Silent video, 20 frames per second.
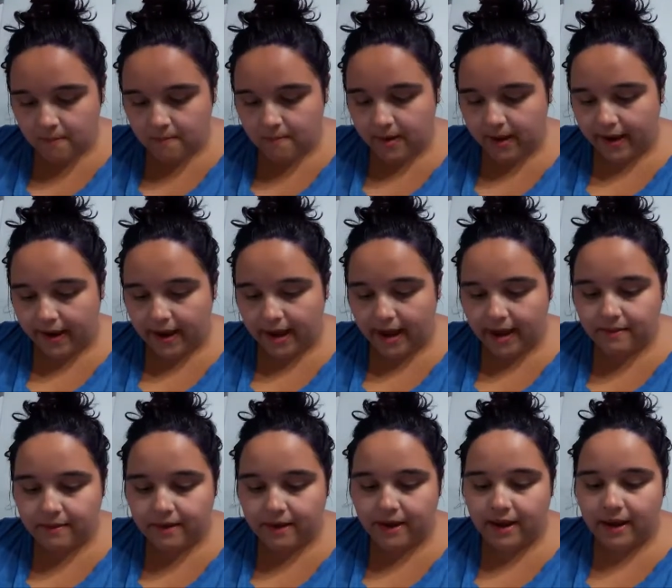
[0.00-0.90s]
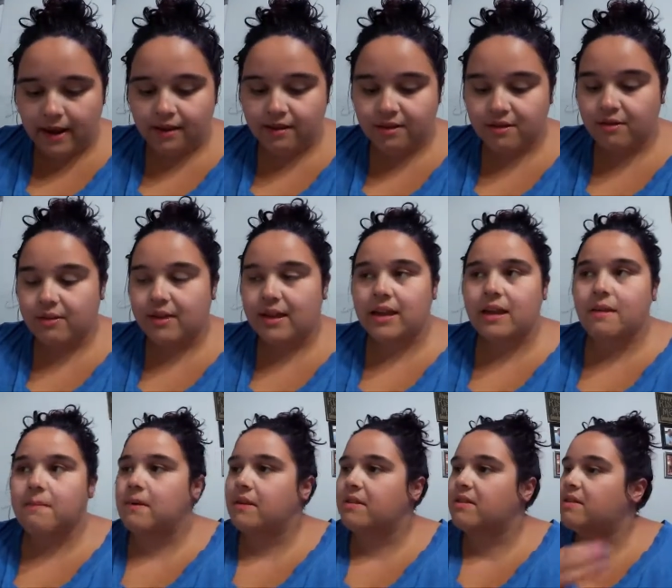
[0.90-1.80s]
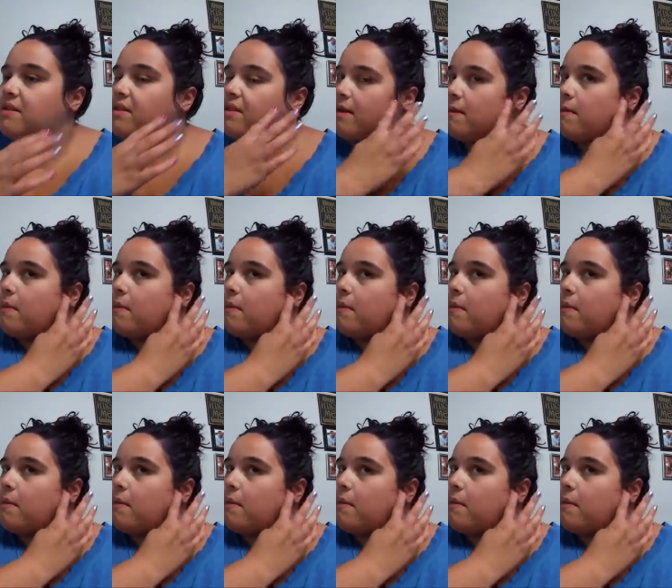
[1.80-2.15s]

but I, I still like it because it's